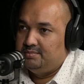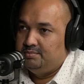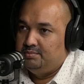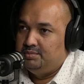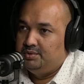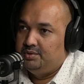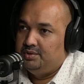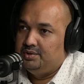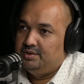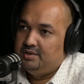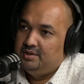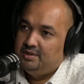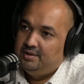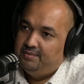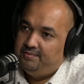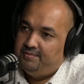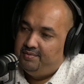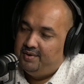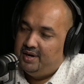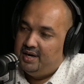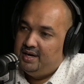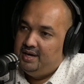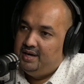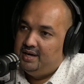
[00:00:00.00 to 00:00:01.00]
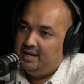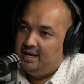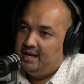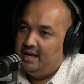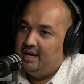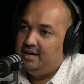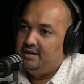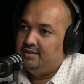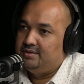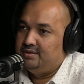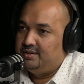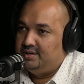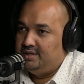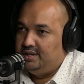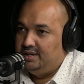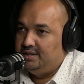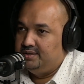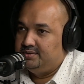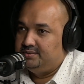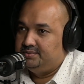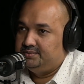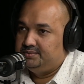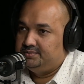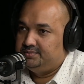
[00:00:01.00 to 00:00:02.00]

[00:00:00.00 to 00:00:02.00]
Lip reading: both in the front and on the rear.